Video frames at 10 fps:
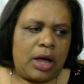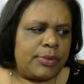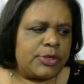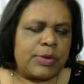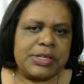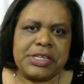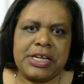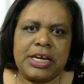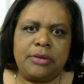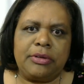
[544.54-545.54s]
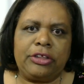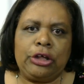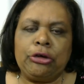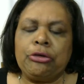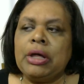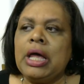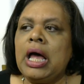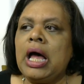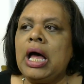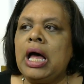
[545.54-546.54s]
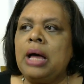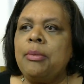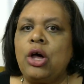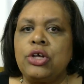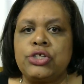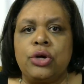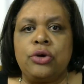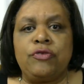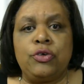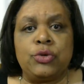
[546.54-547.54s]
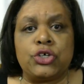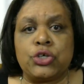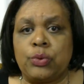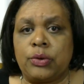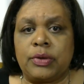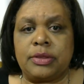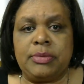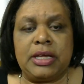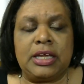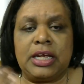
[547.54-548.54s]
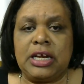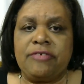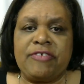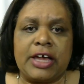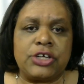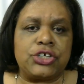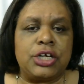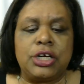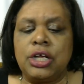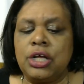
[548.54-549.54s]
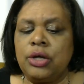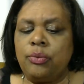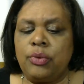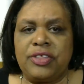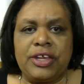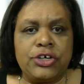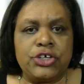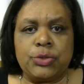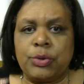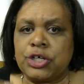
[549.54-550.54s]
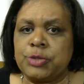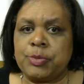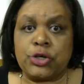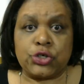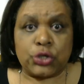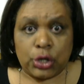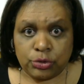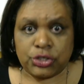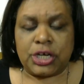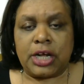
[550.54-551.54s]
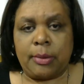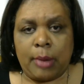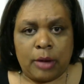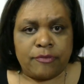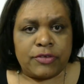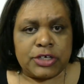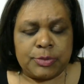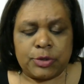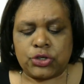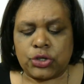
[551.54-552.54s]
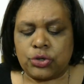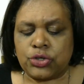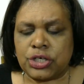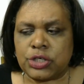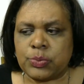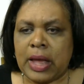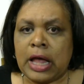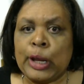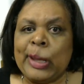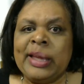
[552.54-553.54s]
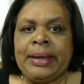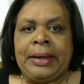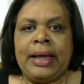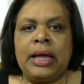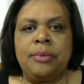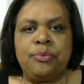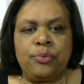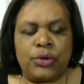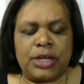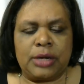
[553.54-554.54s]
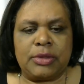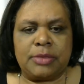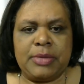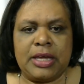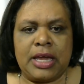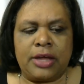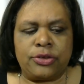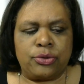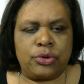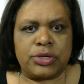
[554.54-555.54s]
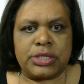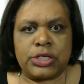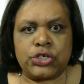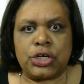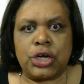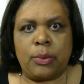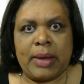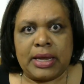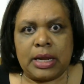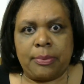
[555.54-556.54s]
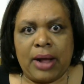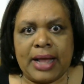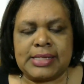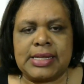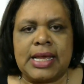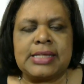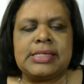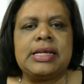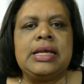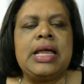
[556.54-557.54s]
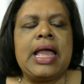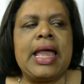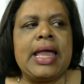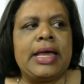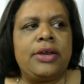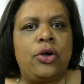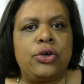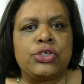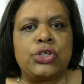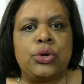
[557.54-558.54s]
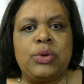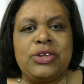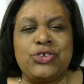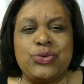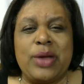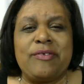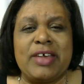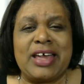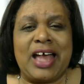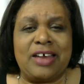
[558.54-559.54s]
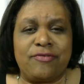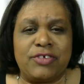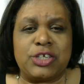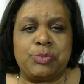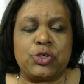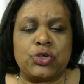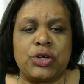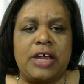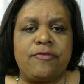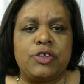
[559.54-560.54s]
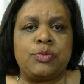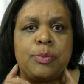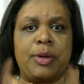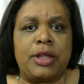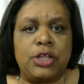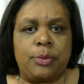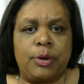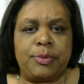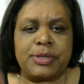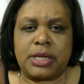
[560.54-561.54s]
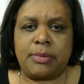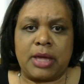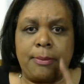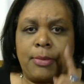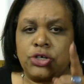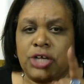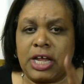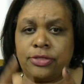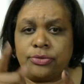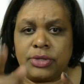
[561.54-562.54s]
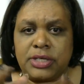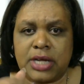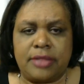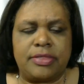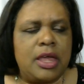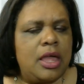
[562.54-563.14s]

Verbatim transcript: this resonated with you. Um, also, if you wish to work with me in any fashion with energy work, spiritual coaching, I'm offering spiritual coaching as well um, working with me through your ascension and awakening process. And also, we do have a conference, spiritual conference, Propel Into Purpose, coming up March 8th through the 10th,